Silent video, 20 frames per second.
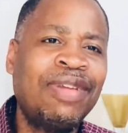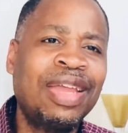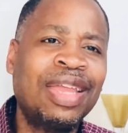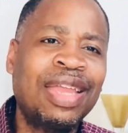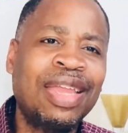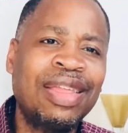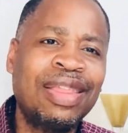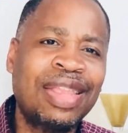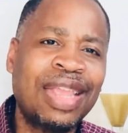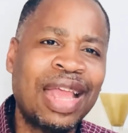
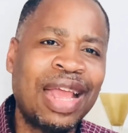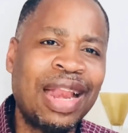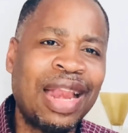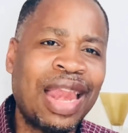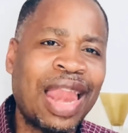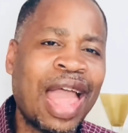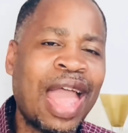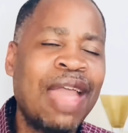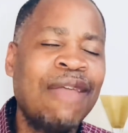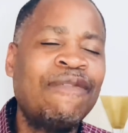against their
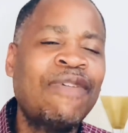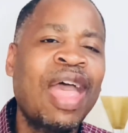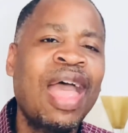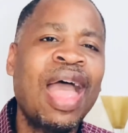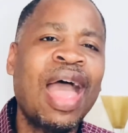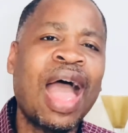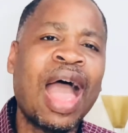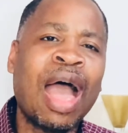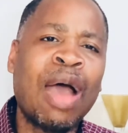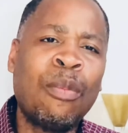life,
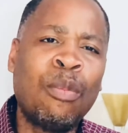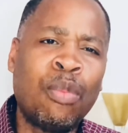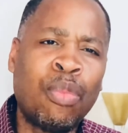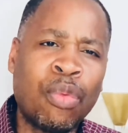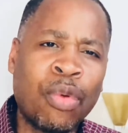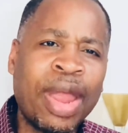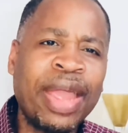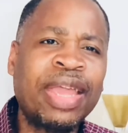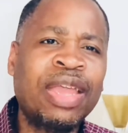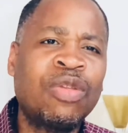I
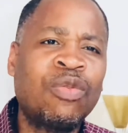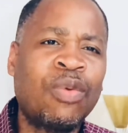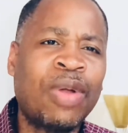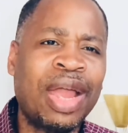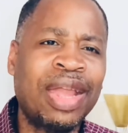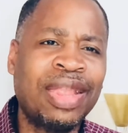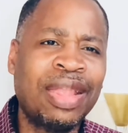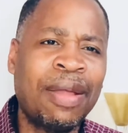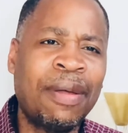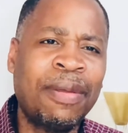break it
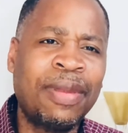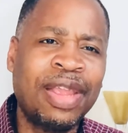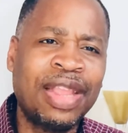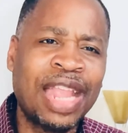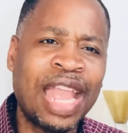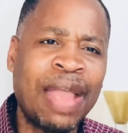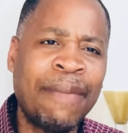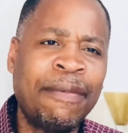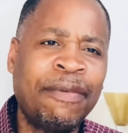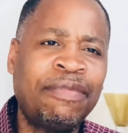right now in the
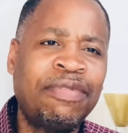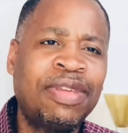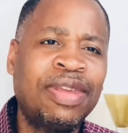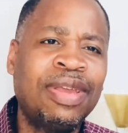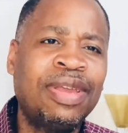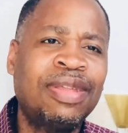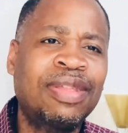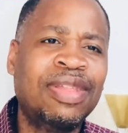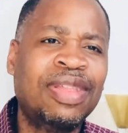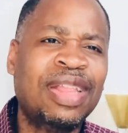name of
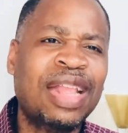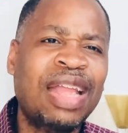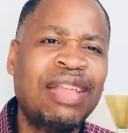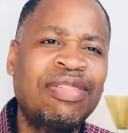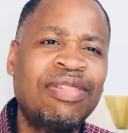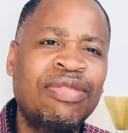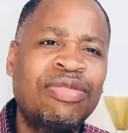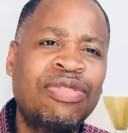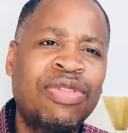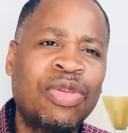Jesus. And I
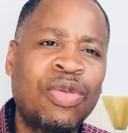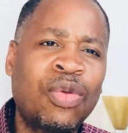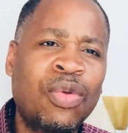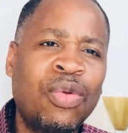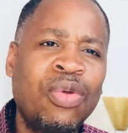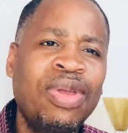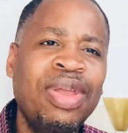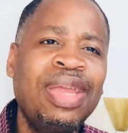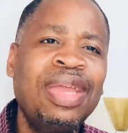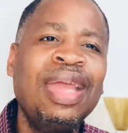just
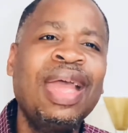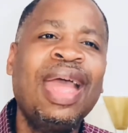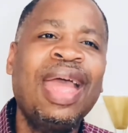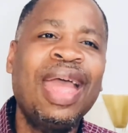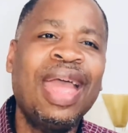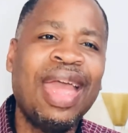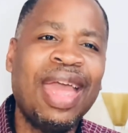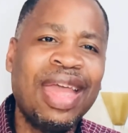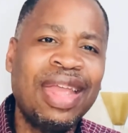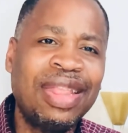decree
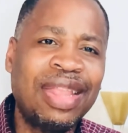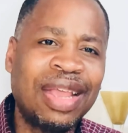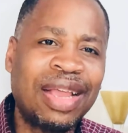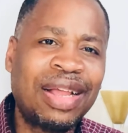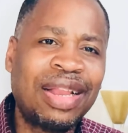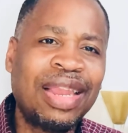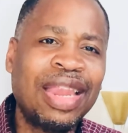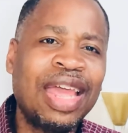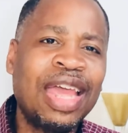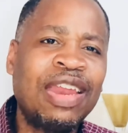and
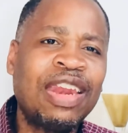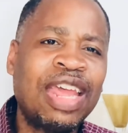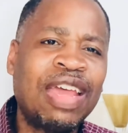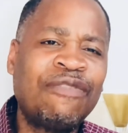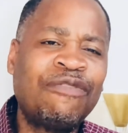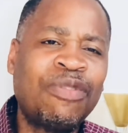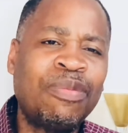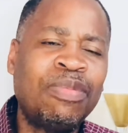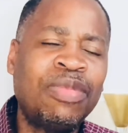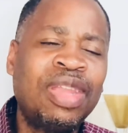declare
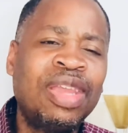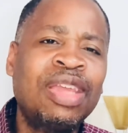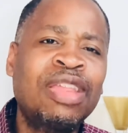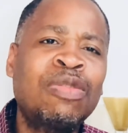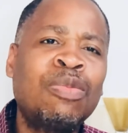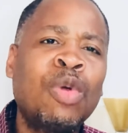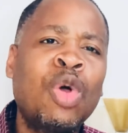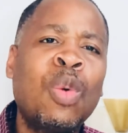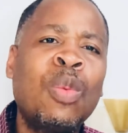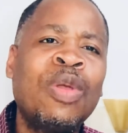that from this
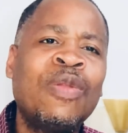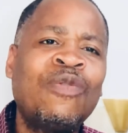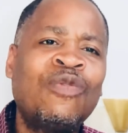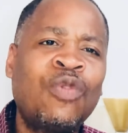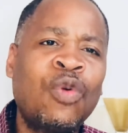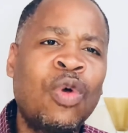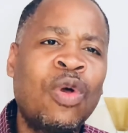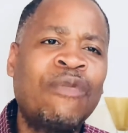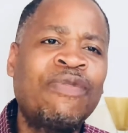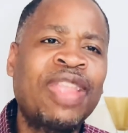moment
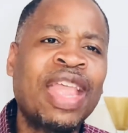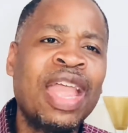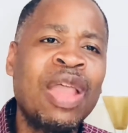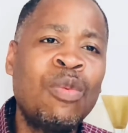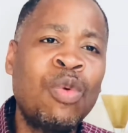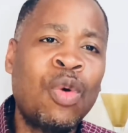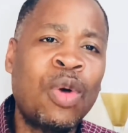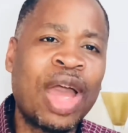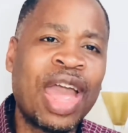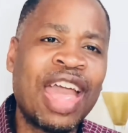forth, they
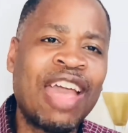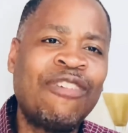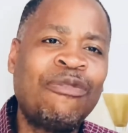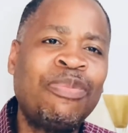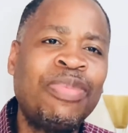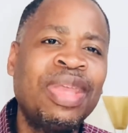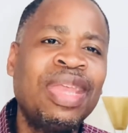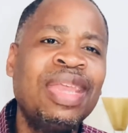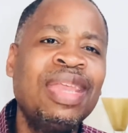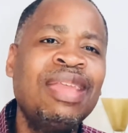will have
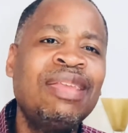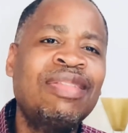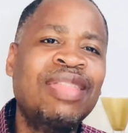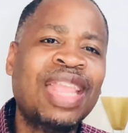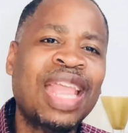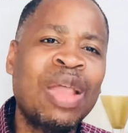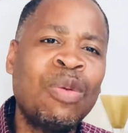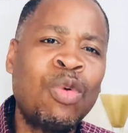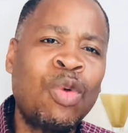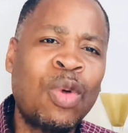peace,
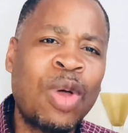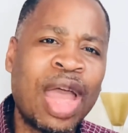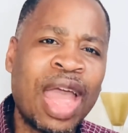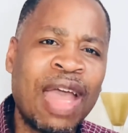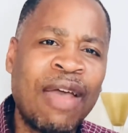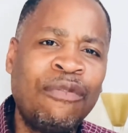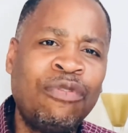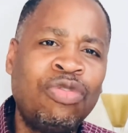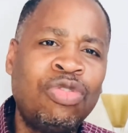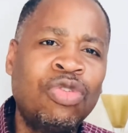they will
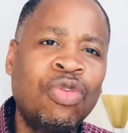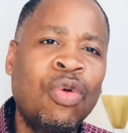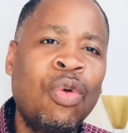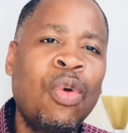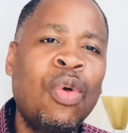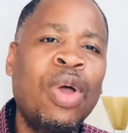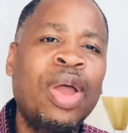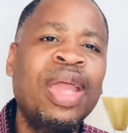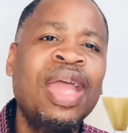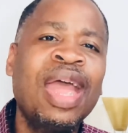have
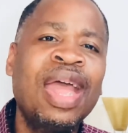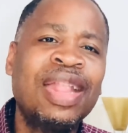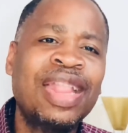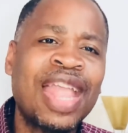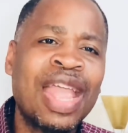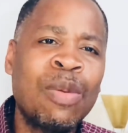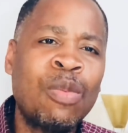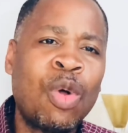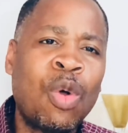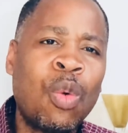joy,
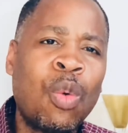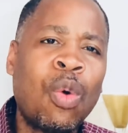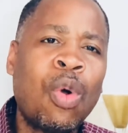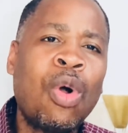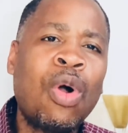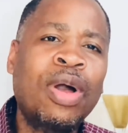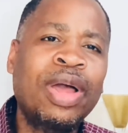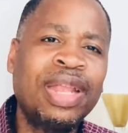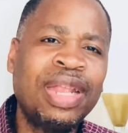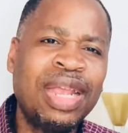they will
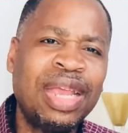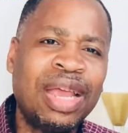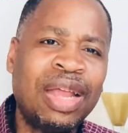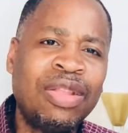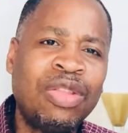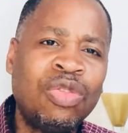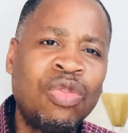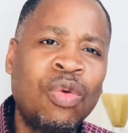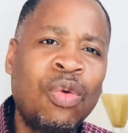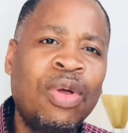walk in the
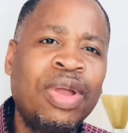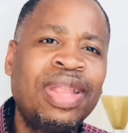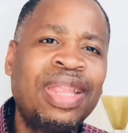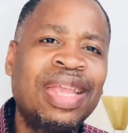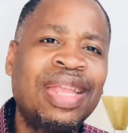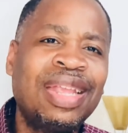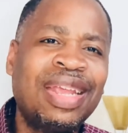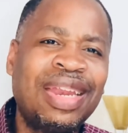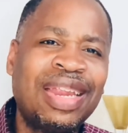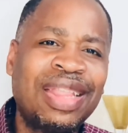
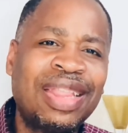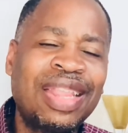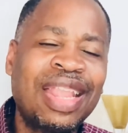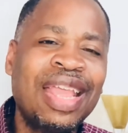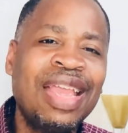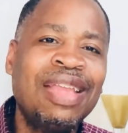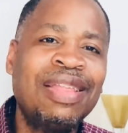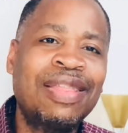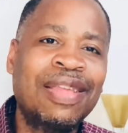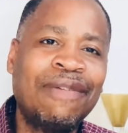anointing and the
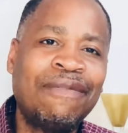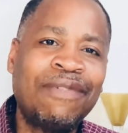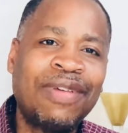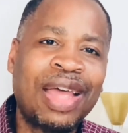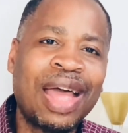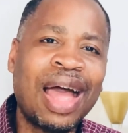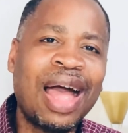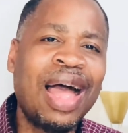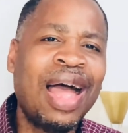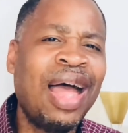things of
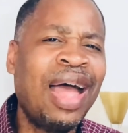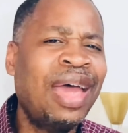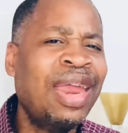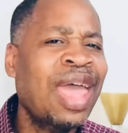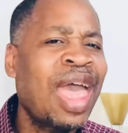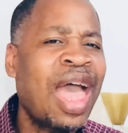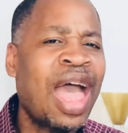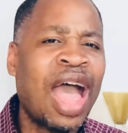God.